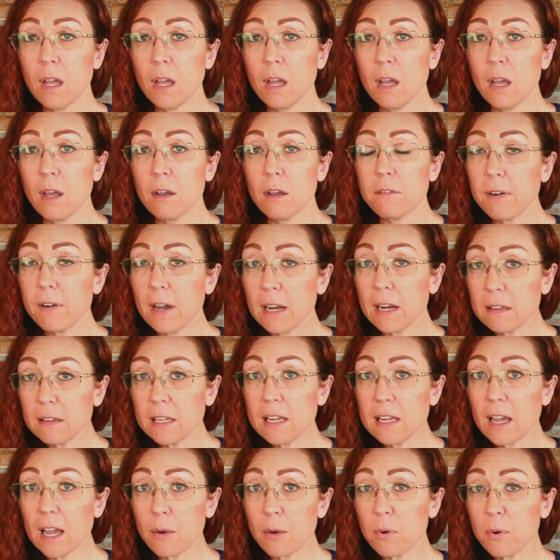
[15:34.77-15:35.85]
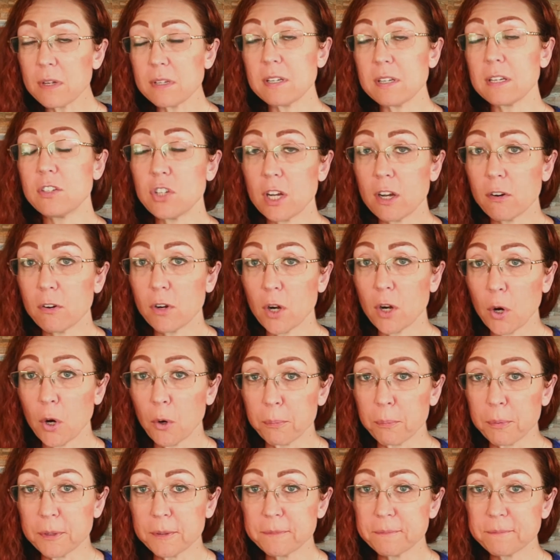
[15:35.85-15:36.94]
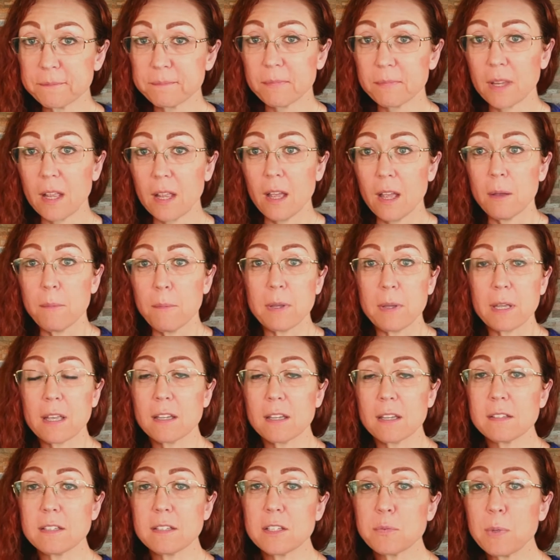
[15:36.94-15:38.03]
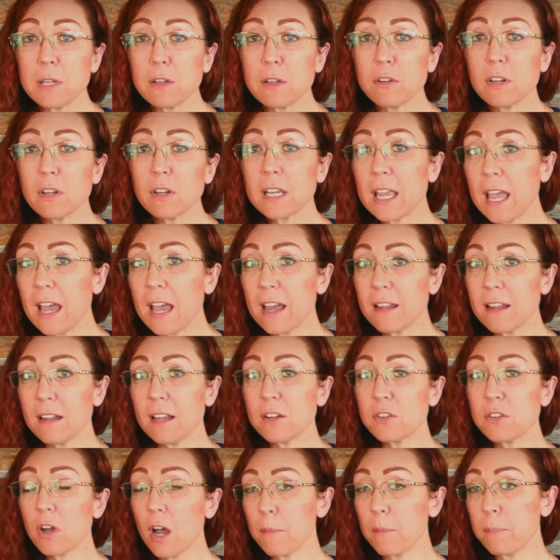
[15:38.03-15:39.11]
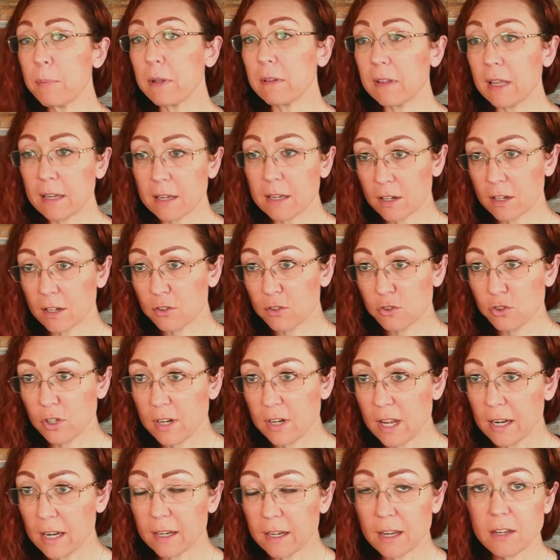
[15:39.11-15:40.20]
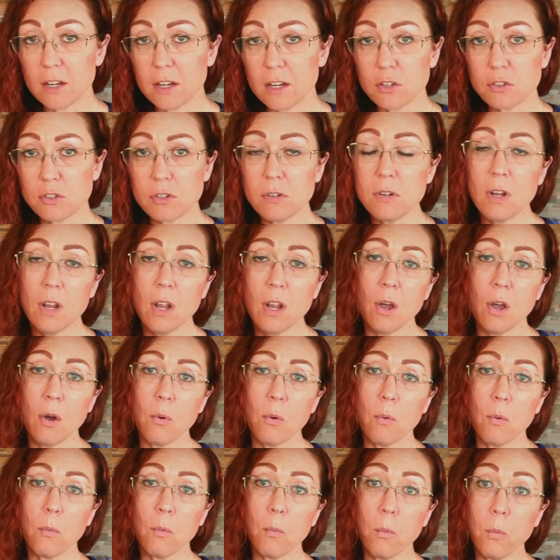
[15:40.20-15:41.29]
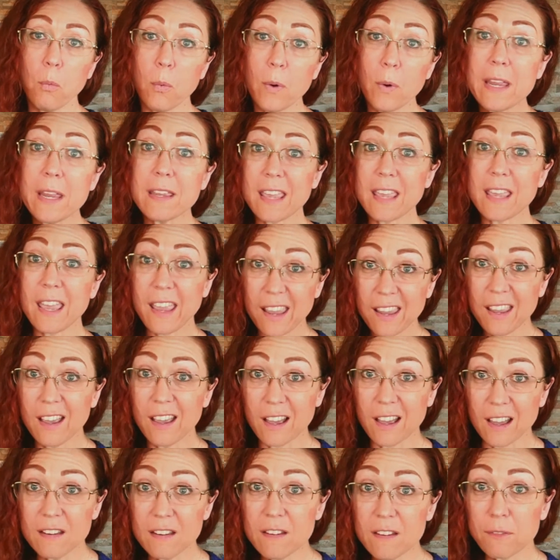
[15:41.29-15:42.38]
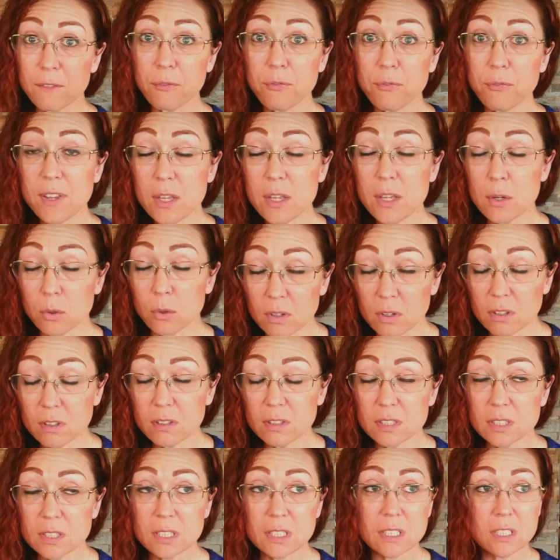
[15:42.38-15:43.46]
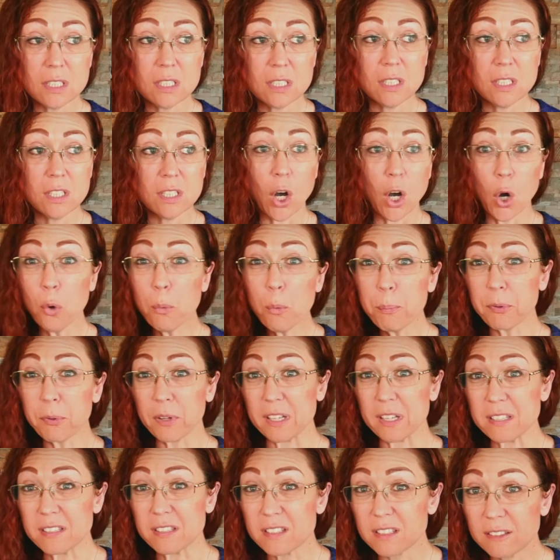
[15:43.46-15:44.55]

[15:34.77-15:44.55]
Finally, I want to share hope, because as we look at a topic like a genetic condition, we can feel hopeless.